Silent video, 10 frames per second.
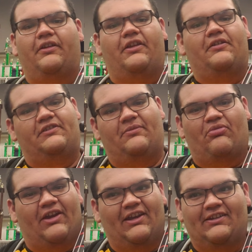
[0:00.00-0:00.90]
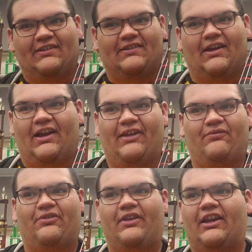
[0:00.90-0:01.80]
Here's the practice guide
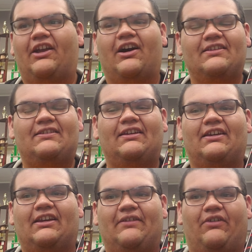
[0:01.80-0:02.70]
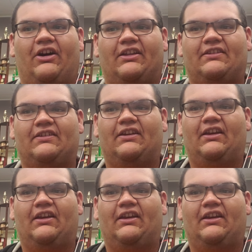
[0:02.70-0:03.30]
for the Gossec Gavotte.